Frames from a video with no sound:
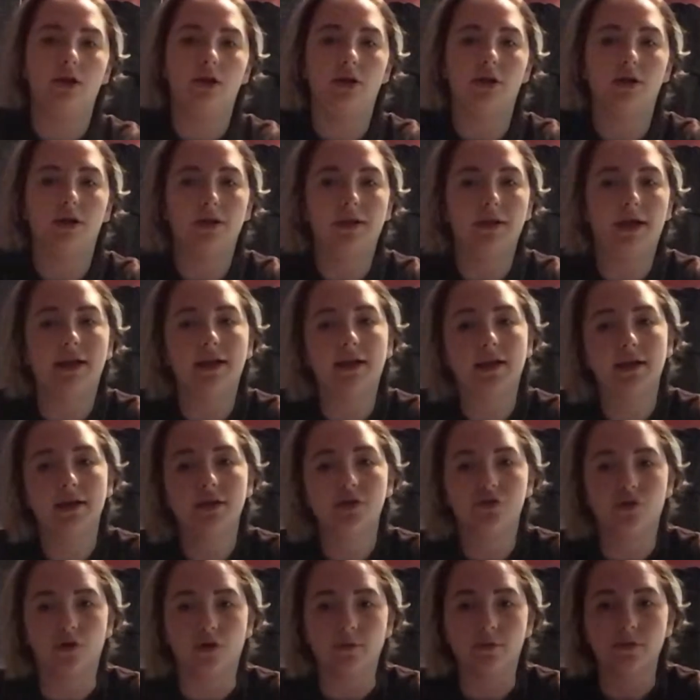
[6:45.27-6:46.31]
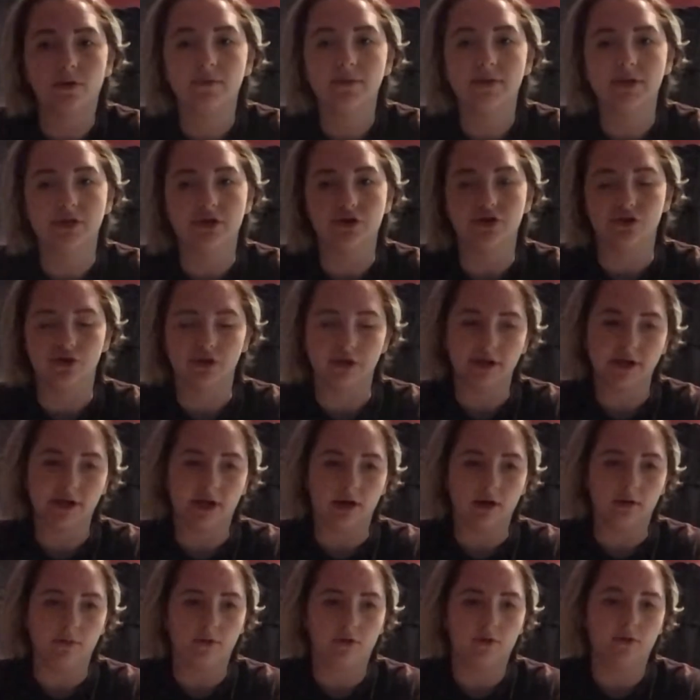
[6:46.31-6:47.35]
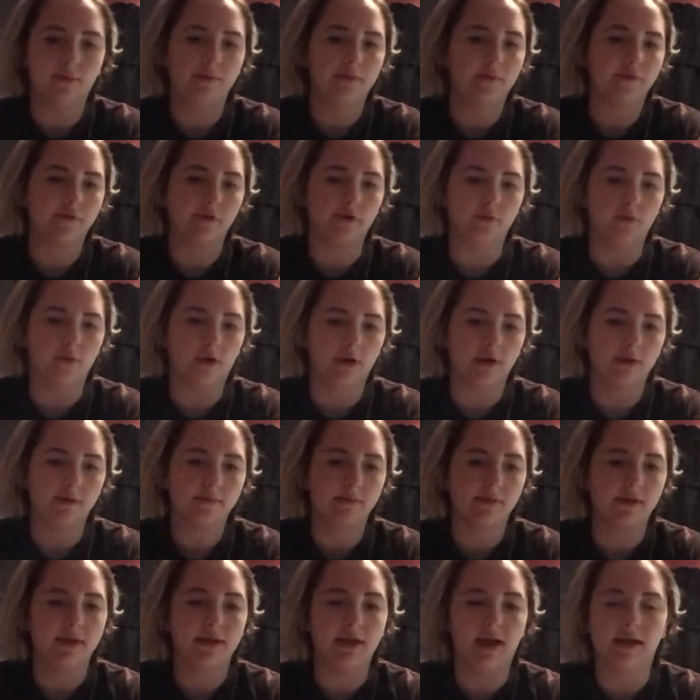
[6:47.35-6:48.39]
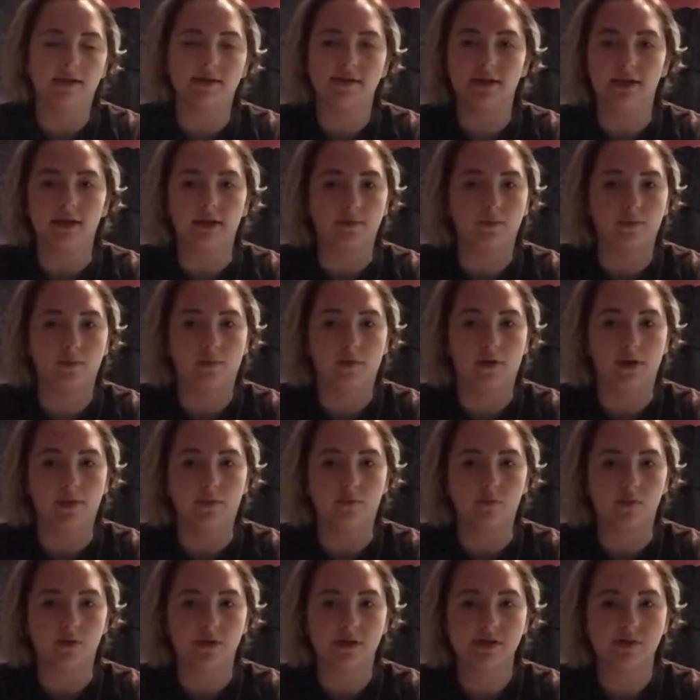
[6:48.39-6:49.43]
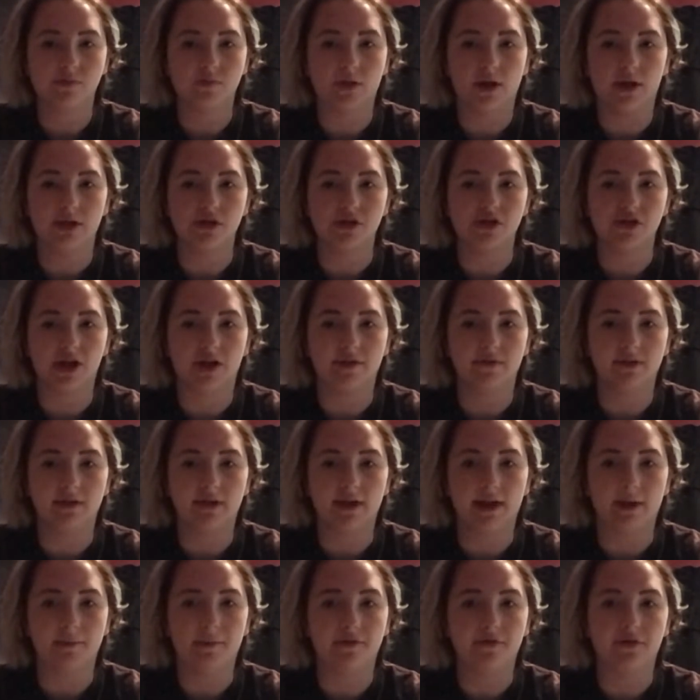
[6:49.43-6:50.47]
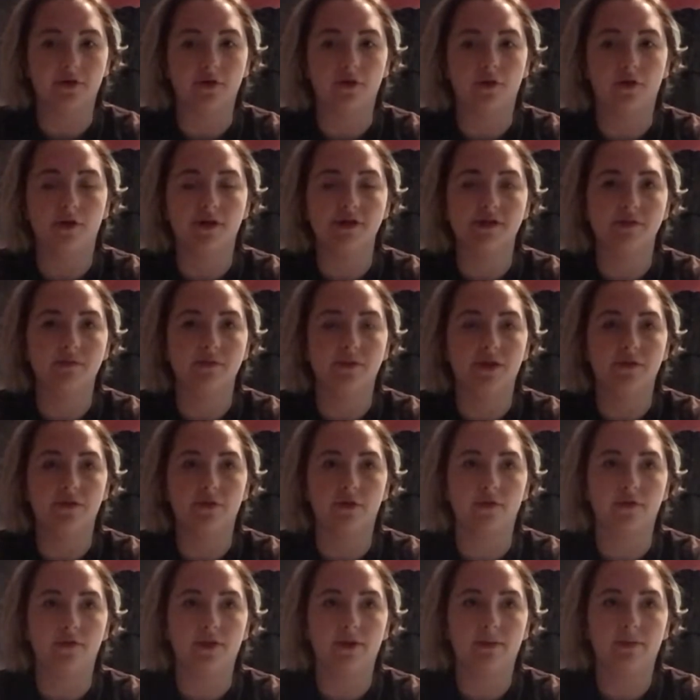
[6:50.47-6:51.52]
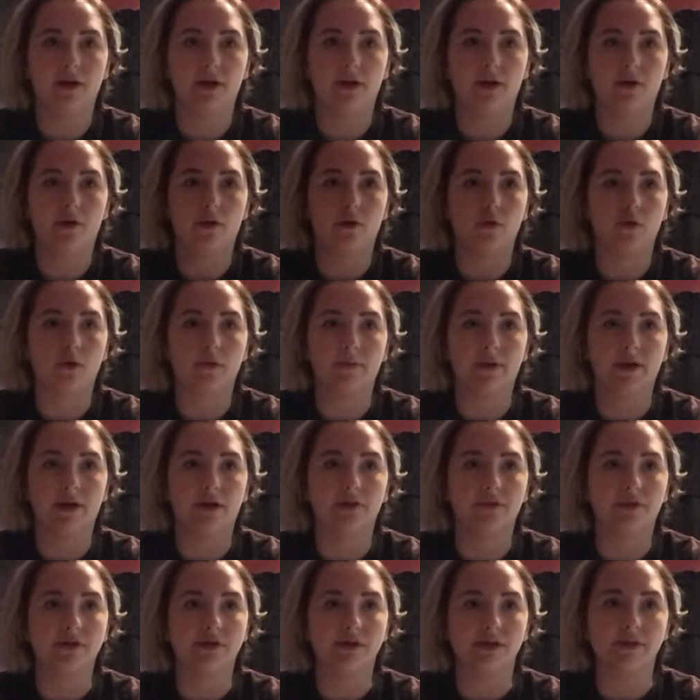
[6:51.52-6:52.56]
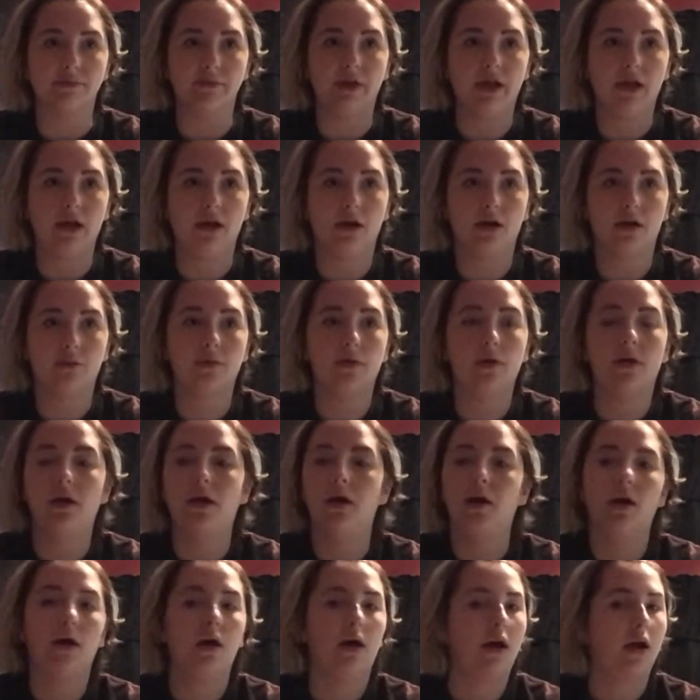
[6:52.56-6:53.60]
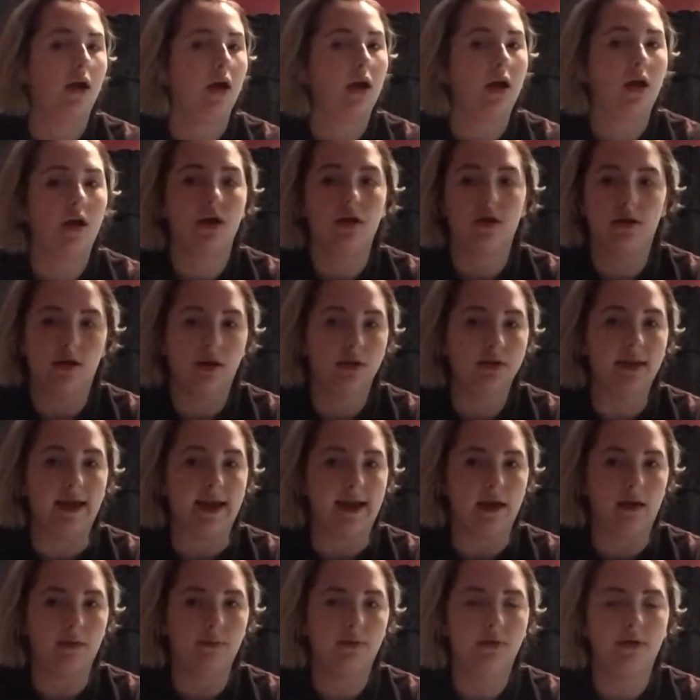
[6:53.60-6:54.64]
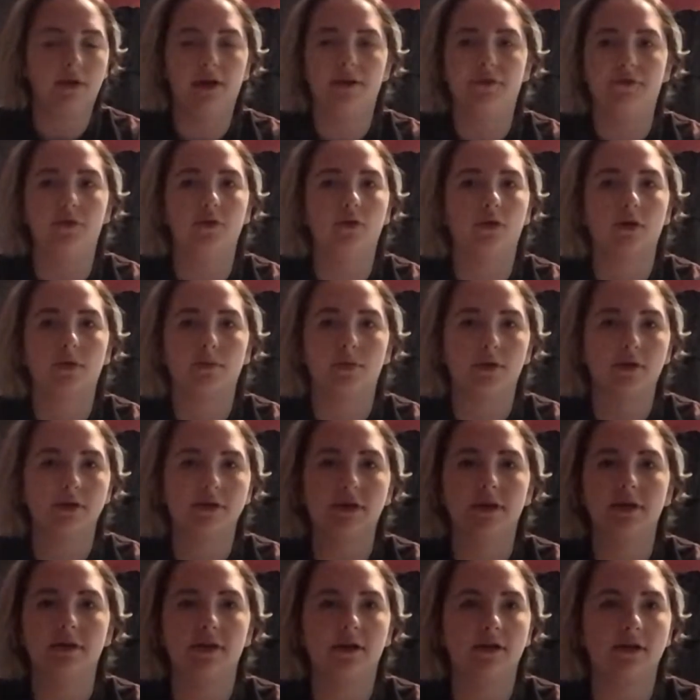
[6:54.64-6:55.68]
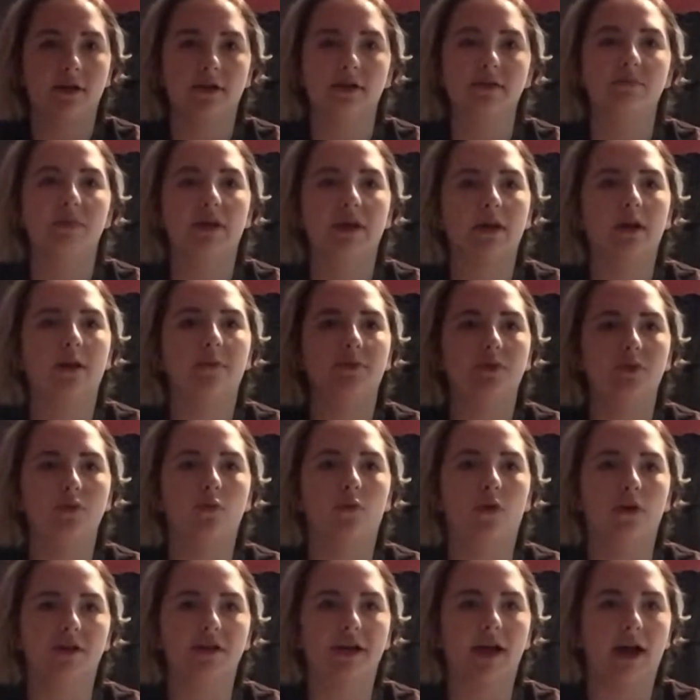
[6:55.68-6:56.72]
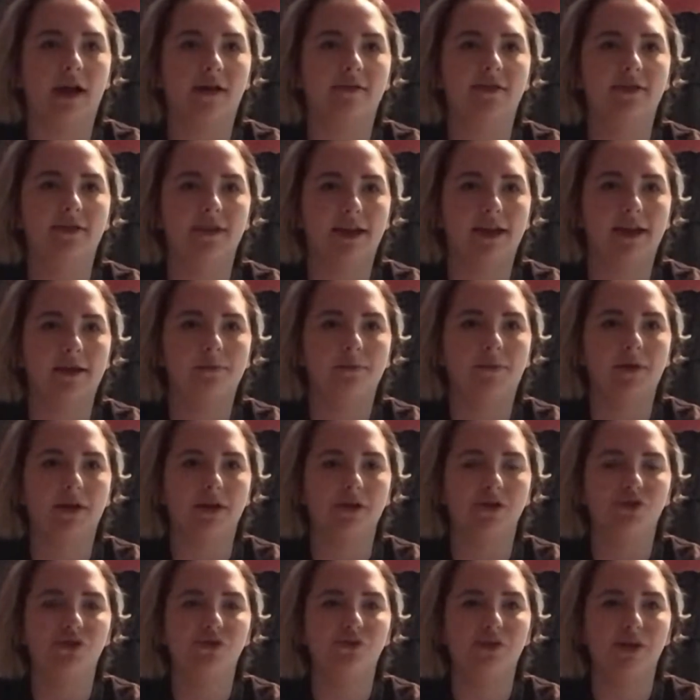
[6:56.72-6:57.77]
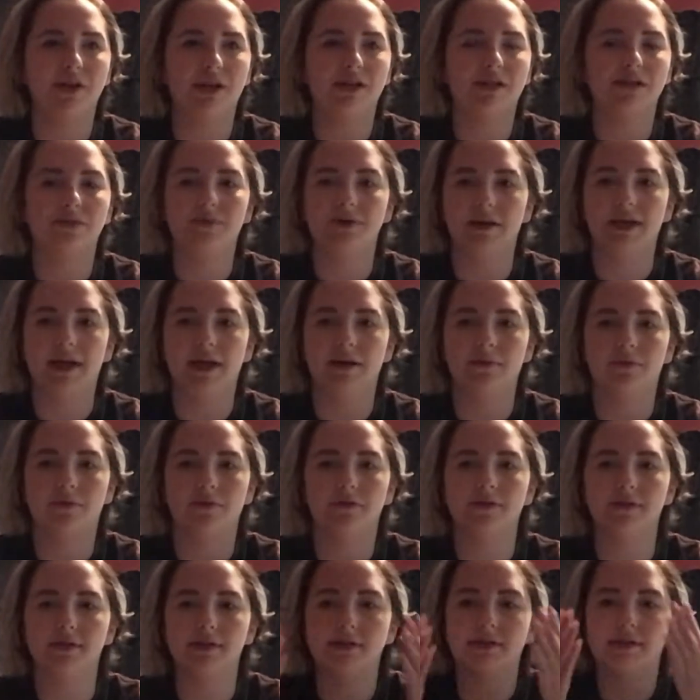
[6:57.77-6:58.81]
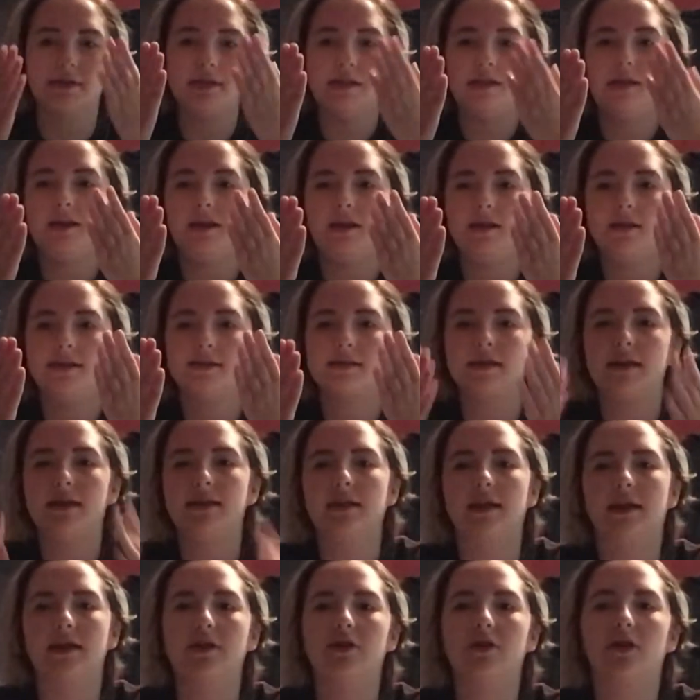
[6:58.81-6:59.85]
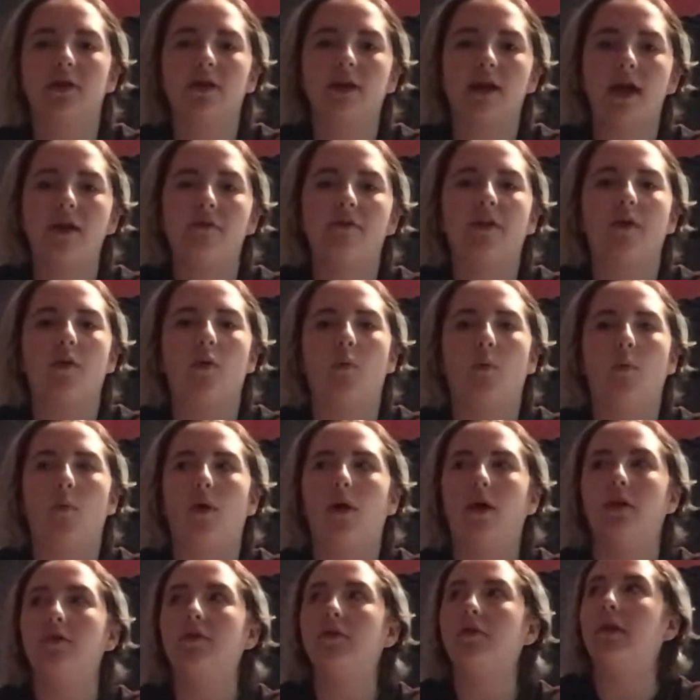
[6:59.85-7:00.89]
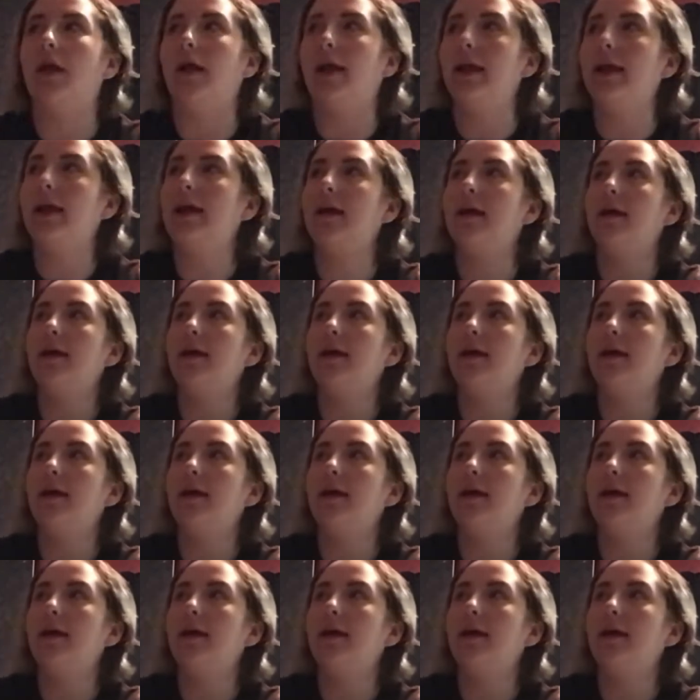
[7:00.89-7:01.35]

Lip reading: lighting in dorm rooms is usually terrible, for one. That's like one reason why you should have a lamp if you're a female or a male that does makeup. Lamp. If you are a person that does makeup, you want to have a lamp, because you need to be able to see things, and like, you're gonna have like one light